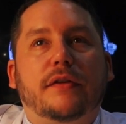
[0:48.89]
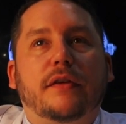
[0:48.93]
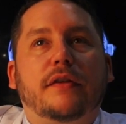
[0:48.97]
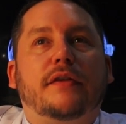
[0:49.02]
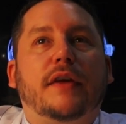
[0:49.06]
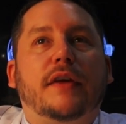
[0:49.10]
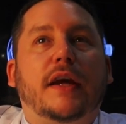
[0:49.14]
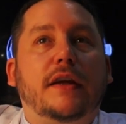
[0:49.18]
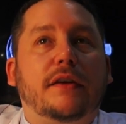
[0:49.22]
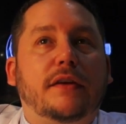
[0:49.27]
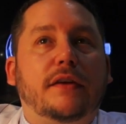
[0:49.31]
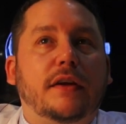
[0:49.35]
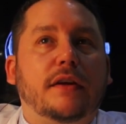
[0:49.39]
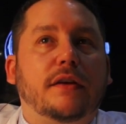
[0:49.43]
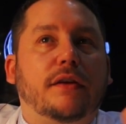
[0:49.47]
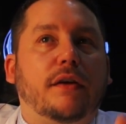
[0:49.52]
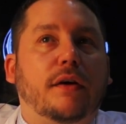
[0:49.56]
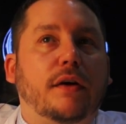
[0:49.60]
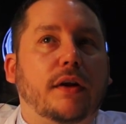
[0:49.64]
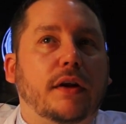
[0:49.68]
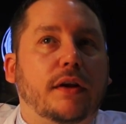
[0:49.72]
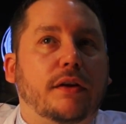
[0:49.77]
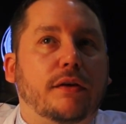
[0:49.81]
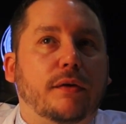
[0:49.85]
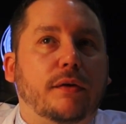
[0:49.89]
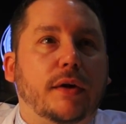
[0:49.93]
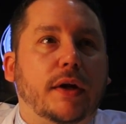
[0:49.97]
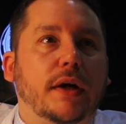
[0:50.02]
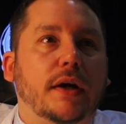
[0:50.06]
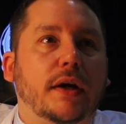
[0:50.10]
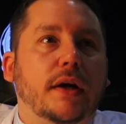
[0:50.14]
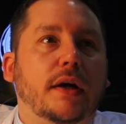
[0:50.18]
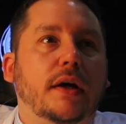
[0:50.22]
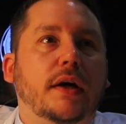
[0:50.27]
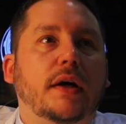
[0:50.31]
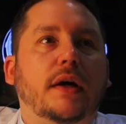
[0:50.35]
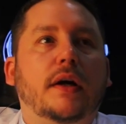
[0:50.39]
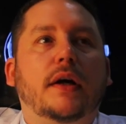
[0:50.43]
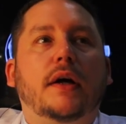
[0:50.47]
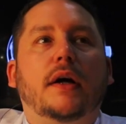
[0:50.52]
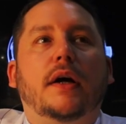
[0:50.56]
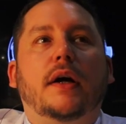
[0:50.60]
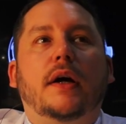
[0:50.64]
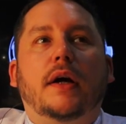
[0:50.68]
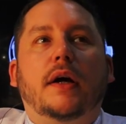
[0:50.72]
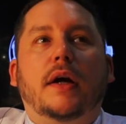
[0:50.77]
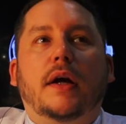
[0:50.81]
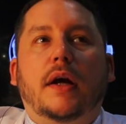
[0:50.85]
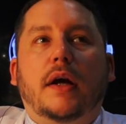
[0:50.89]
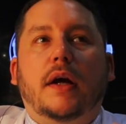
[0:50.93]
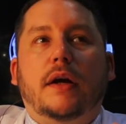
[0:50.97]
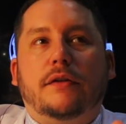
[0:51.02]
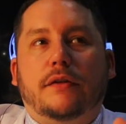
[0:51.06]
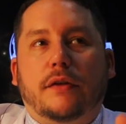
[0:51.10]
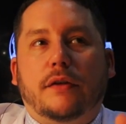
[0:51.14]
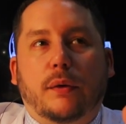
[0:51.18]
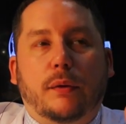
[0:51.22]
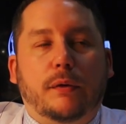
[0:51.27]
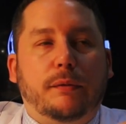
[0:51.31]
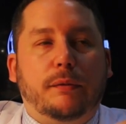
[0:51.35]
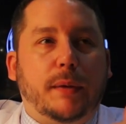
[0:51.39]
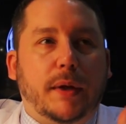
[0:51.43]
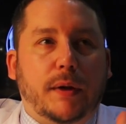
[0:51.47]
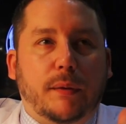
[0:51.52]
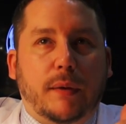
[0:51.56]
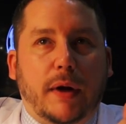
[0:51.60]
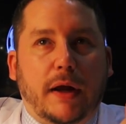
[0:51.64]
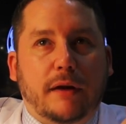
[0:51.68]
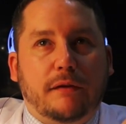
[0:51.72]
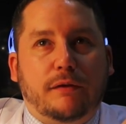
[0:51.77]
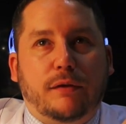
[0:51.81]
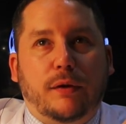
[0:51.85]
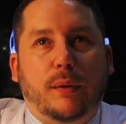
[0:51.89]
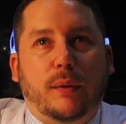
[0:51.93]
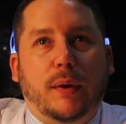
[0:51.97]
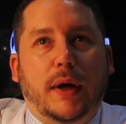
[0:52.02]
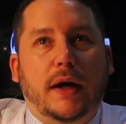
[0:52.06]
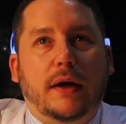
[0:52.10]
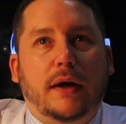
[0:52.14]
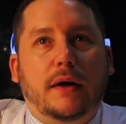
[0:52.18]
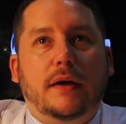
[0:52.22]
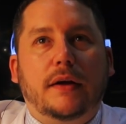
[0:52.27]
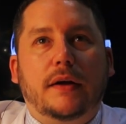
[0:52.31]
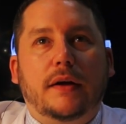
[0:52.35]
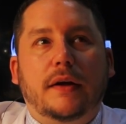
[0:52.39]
since 1833, so we've been around for a while.